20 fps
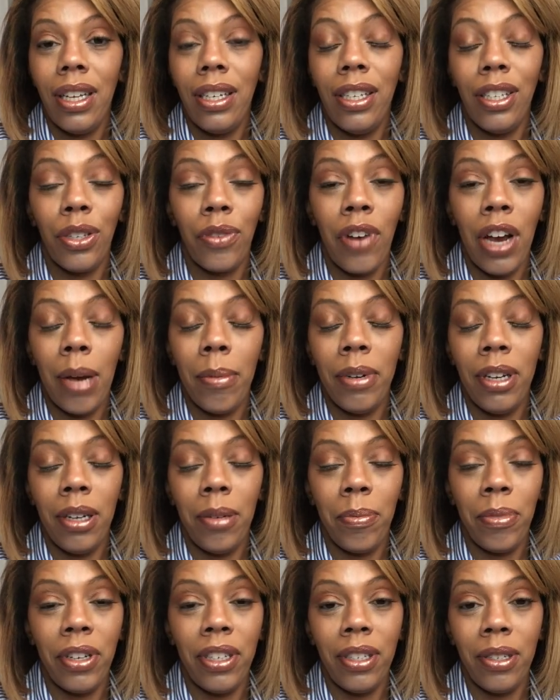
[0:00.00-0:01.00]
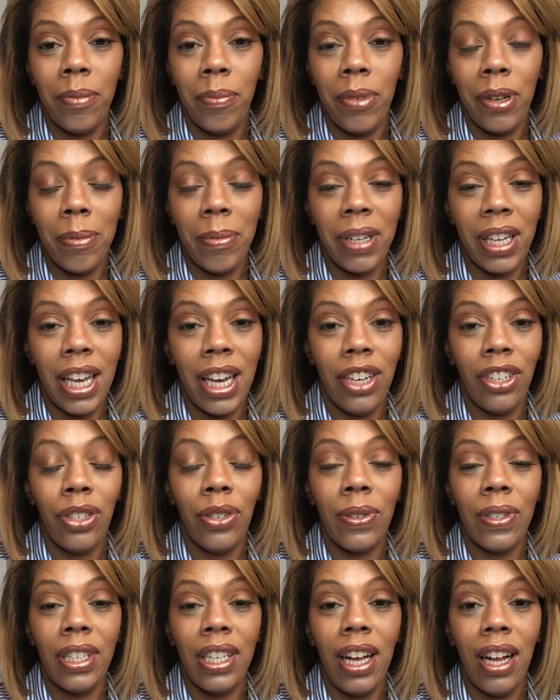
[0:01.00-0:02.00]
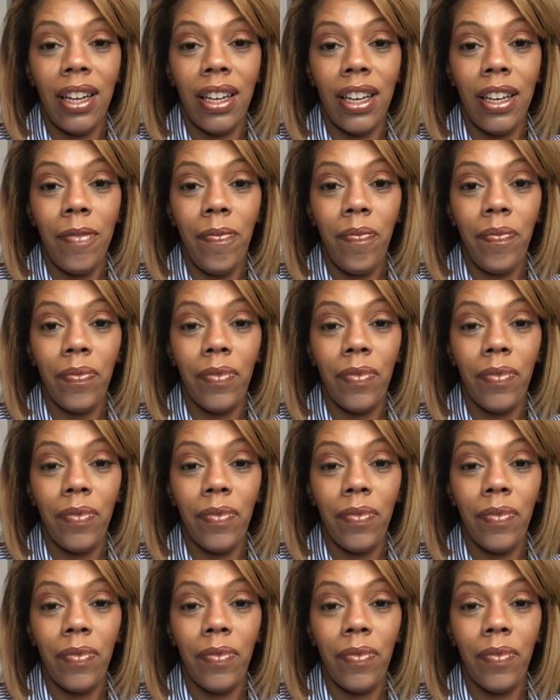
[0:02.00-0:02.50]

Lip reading: describe it in a printed publication, or sell it.